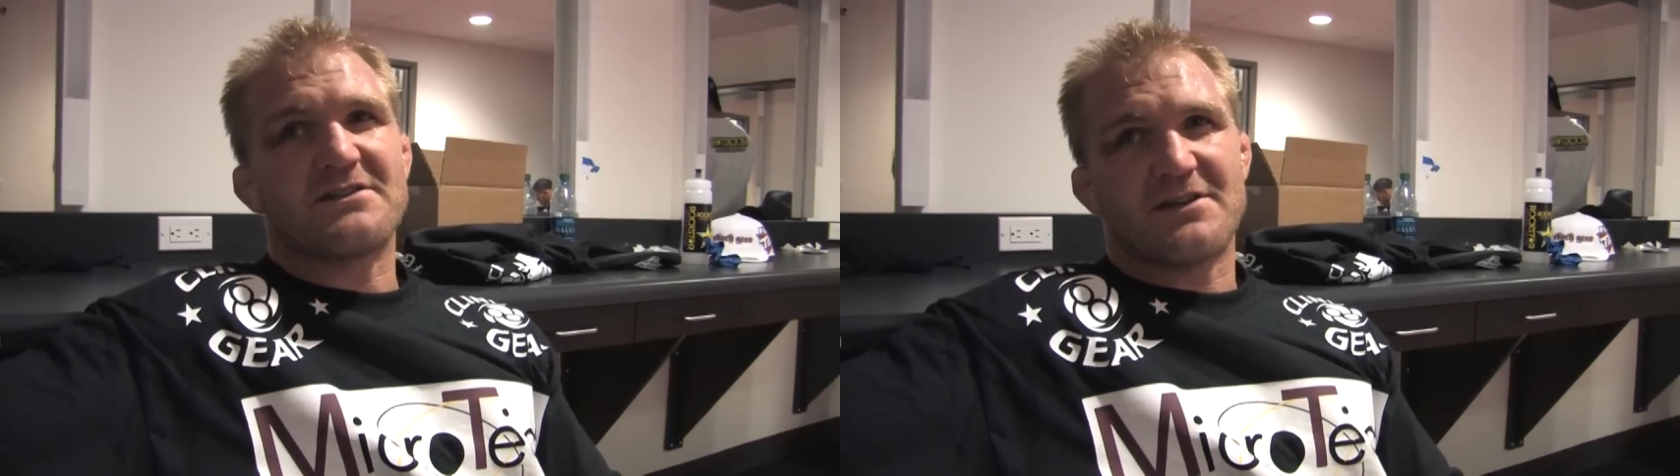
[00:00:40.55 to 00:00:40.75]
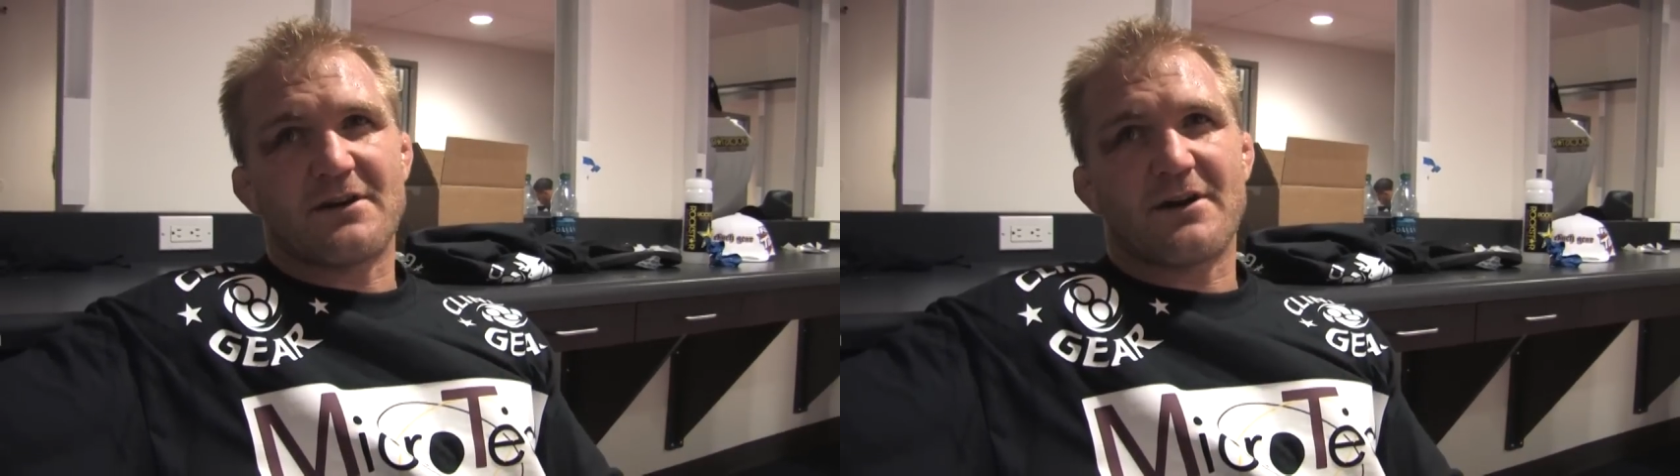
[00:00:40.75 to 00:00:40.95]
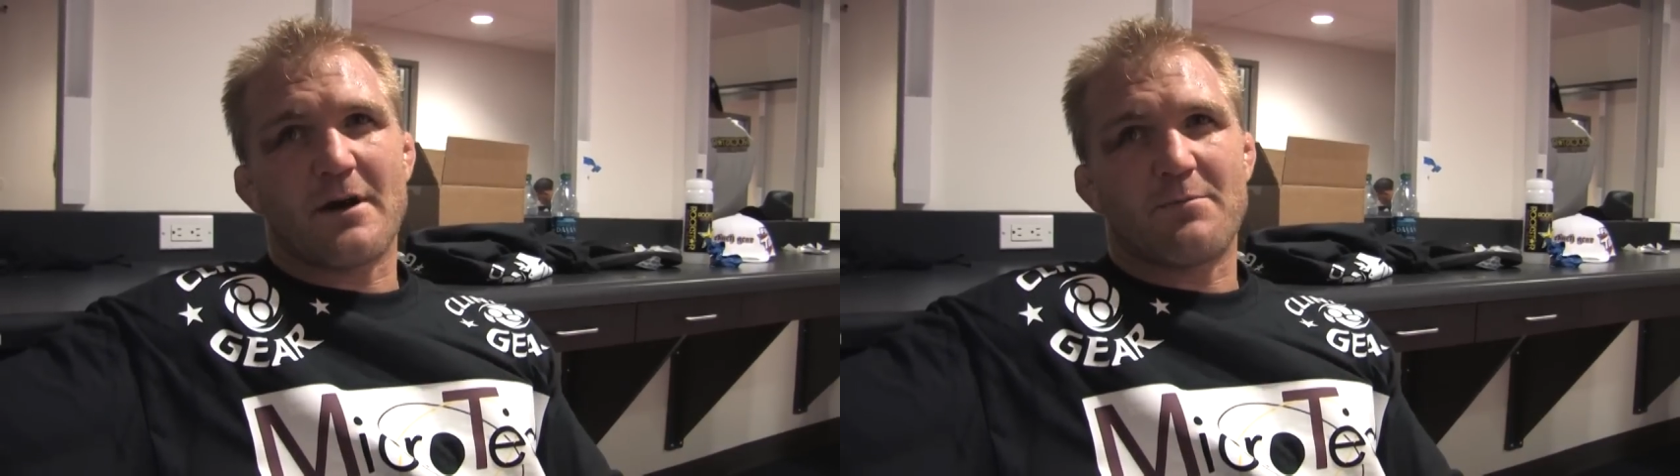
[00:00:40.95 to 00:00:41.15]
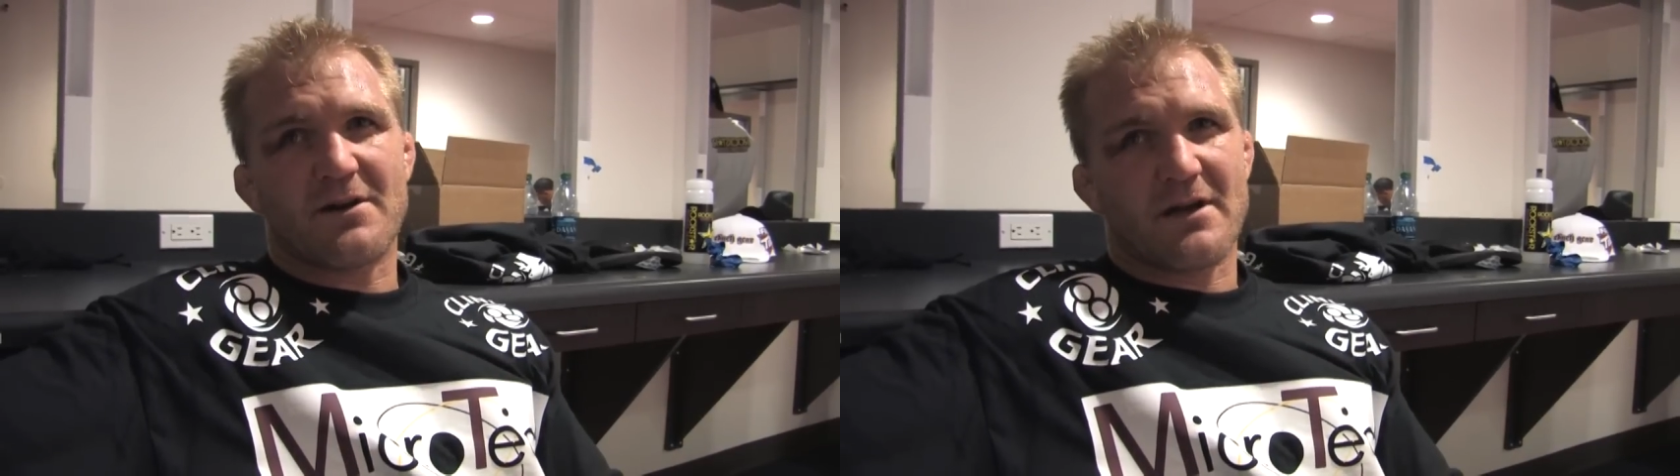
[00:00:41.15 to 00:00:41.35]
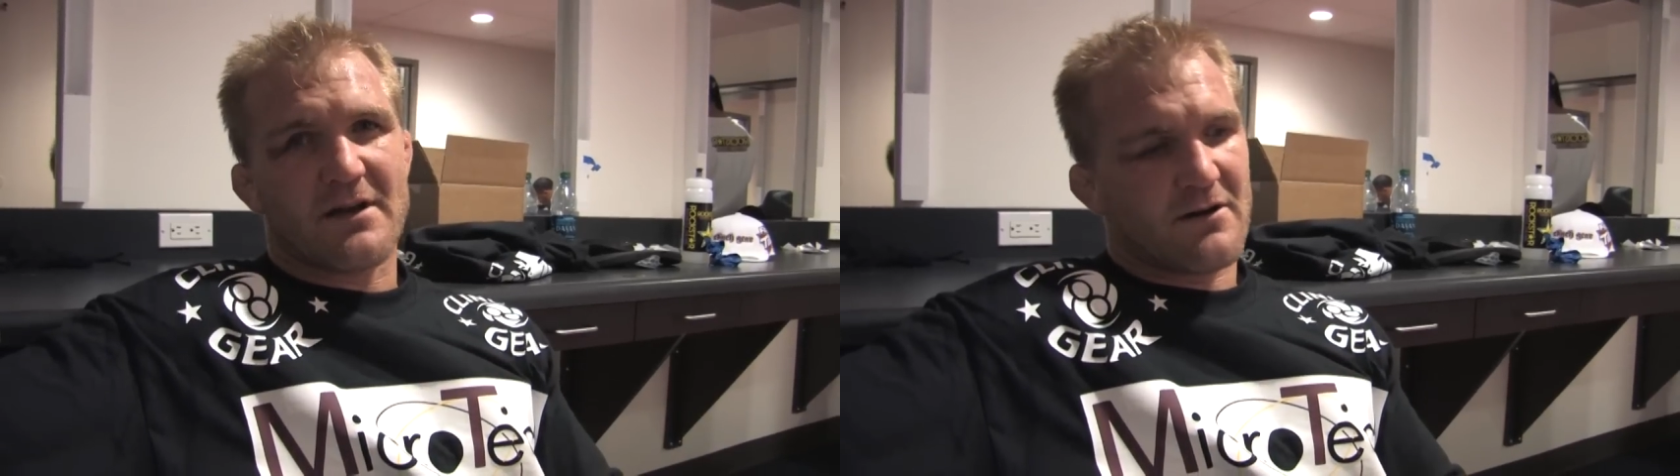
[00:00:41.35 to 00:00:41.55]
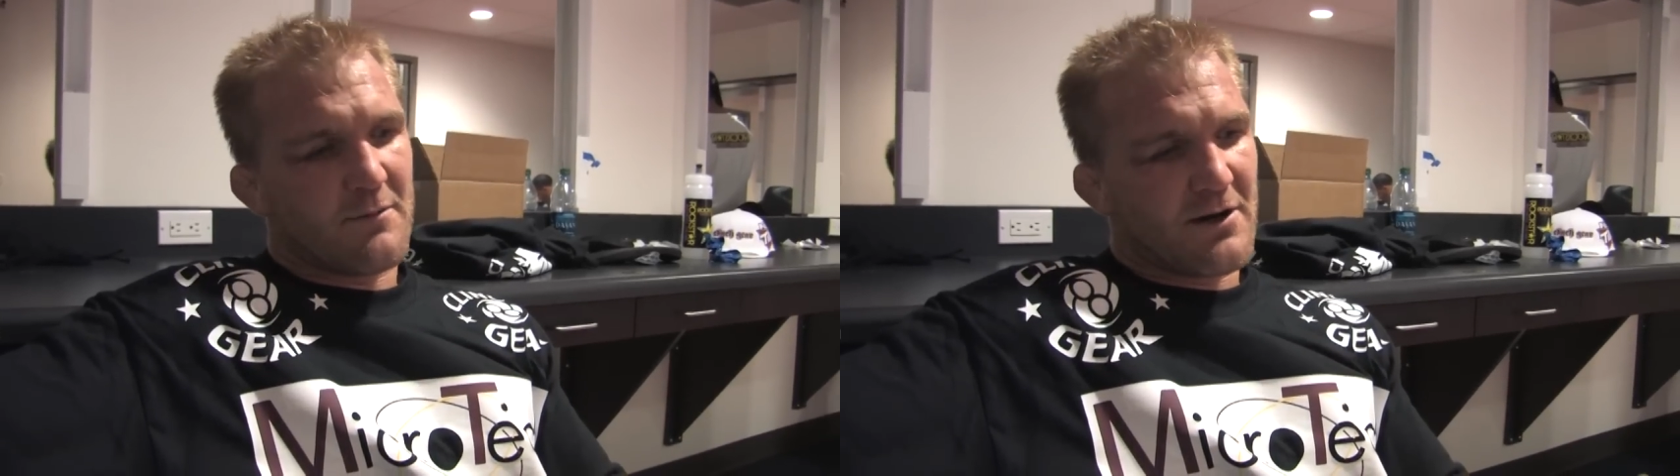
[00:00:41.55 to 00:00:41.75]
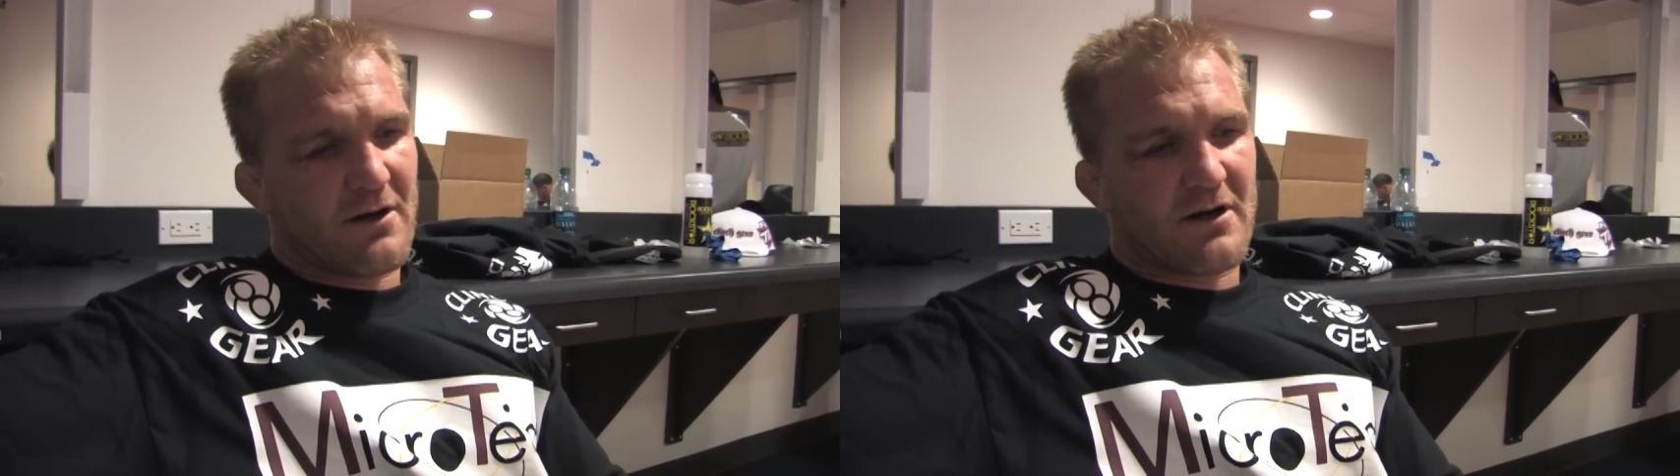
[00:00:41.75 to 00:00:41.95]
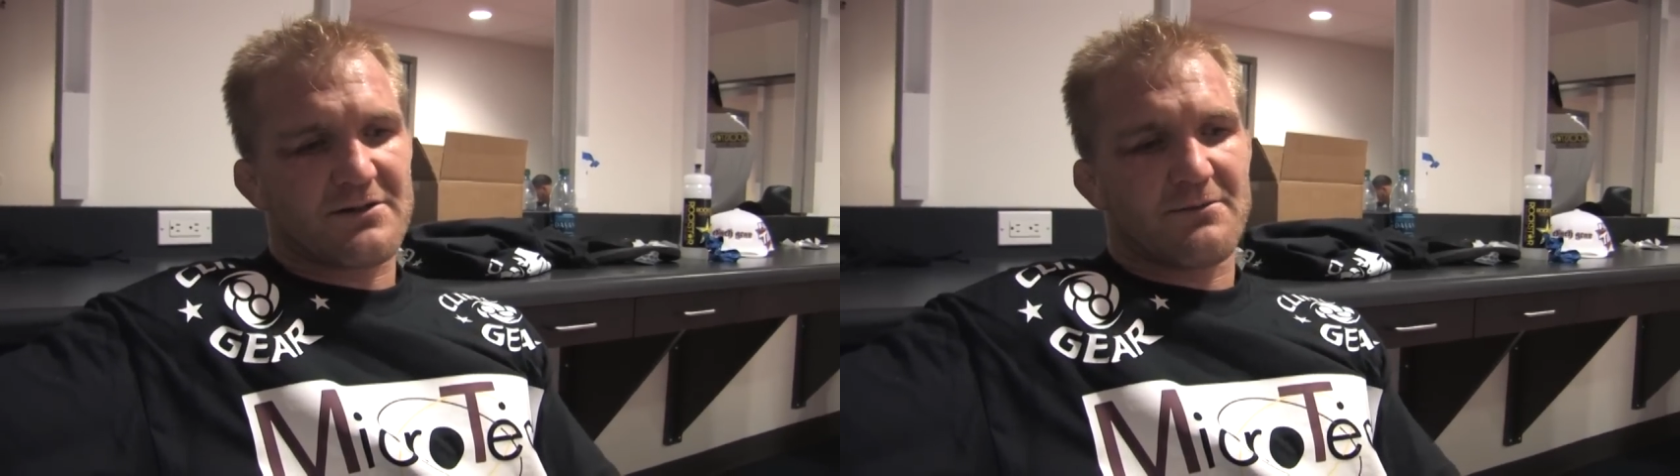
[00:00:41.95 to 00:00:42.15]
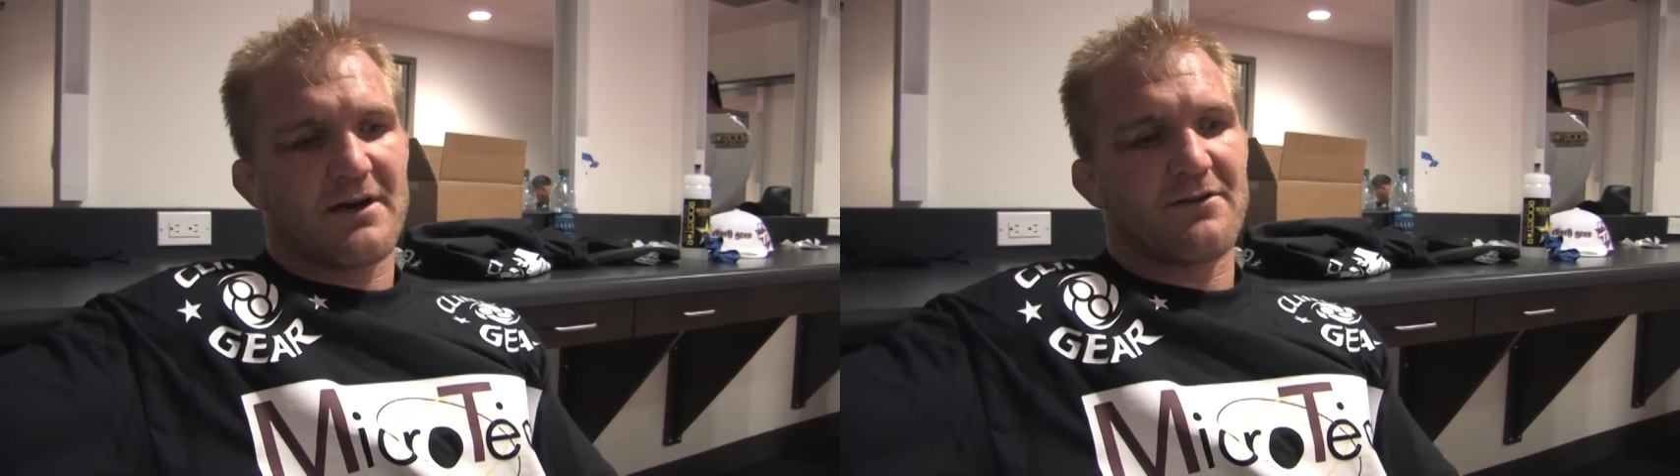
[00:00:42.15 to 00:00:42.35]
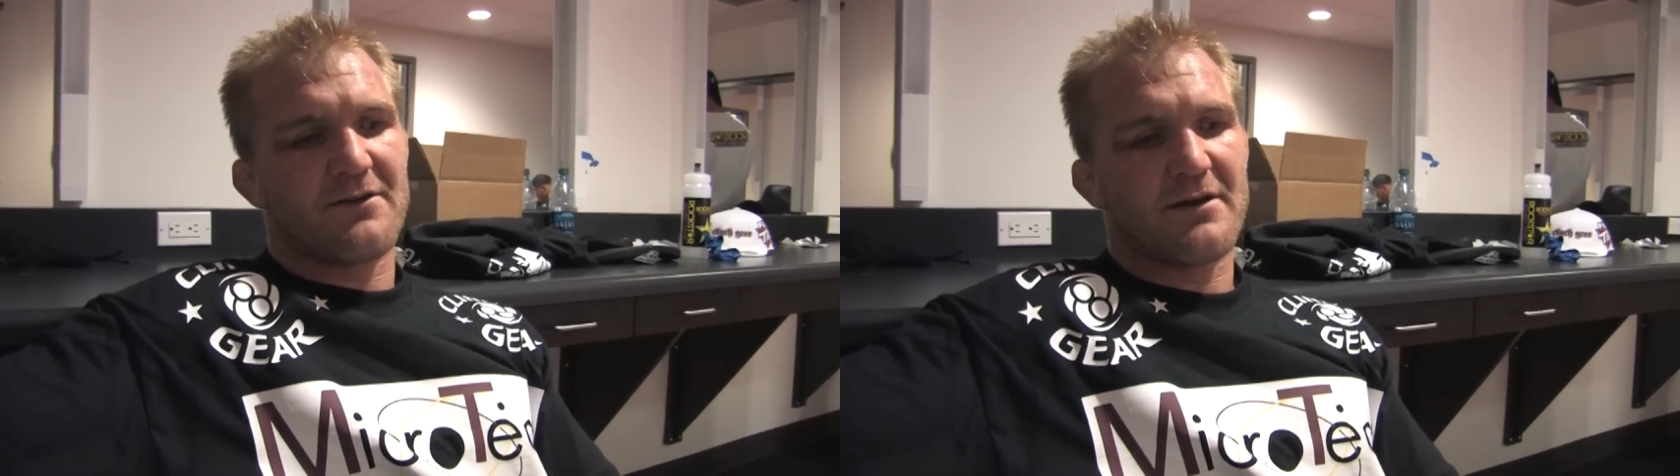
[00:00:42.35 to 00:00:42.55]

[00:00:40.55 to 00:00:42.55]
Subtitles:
and he got up and got me locked around